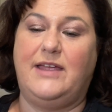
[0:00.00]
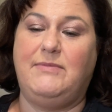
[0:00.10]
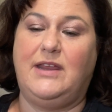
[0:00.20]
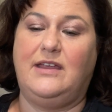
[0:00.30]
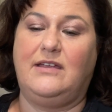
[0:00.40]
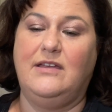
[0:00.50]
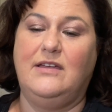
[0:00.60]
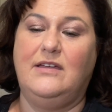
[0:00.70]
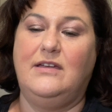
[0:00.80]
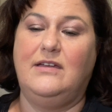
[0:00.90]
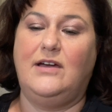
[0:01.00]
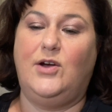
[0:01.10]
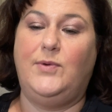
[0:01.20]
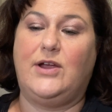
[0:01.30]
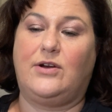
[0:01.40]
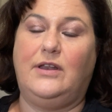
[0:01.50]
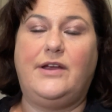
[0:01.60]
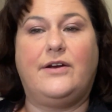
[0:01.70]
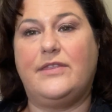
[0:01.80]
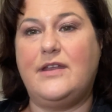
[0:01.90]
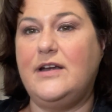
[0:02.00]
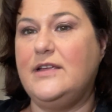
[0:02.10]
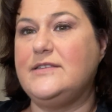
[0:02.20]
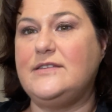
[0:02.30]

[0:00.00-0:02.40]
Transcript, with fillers: meeting a week earlier than it is.